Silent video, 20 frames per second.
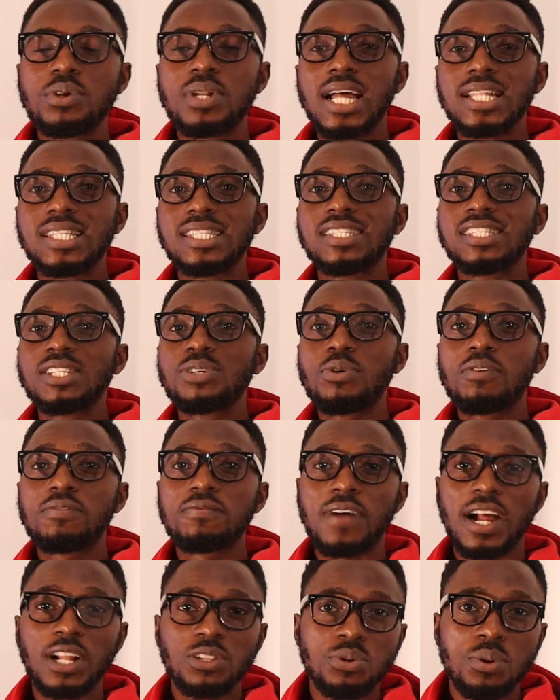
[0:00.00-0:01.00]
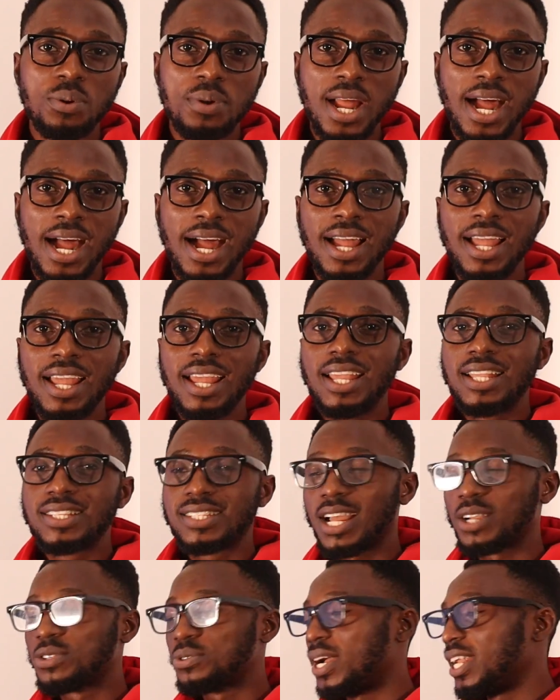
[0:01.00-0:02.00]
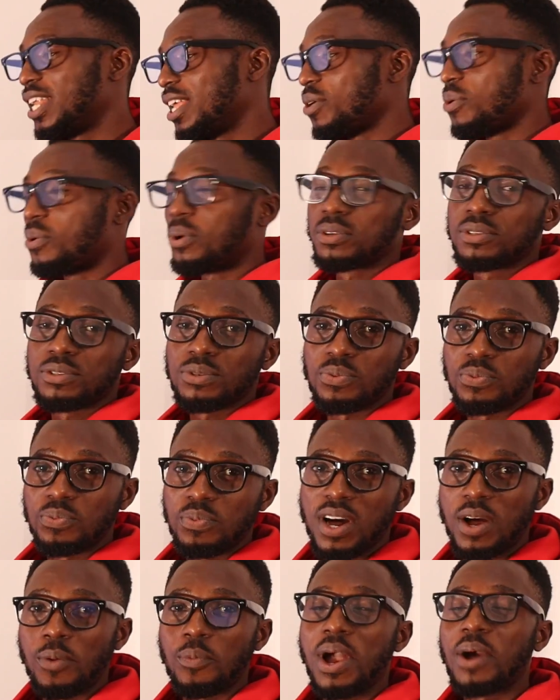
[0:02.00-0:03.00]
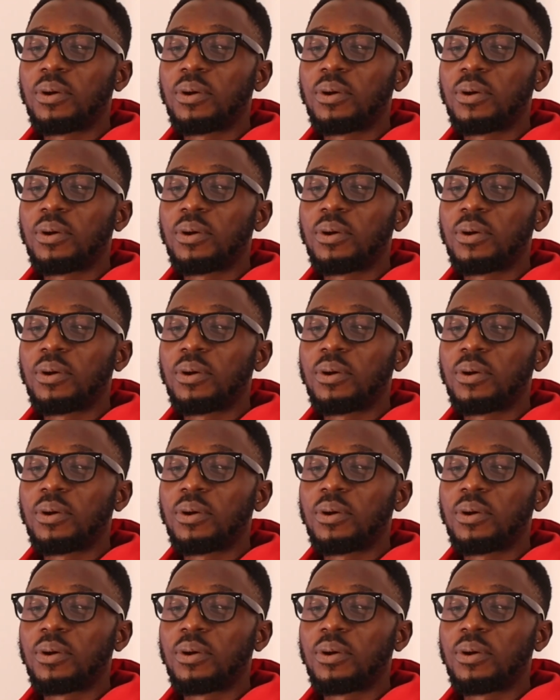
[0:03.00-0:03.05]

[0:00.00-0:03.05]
know that 0 factorial is actually equals to 1.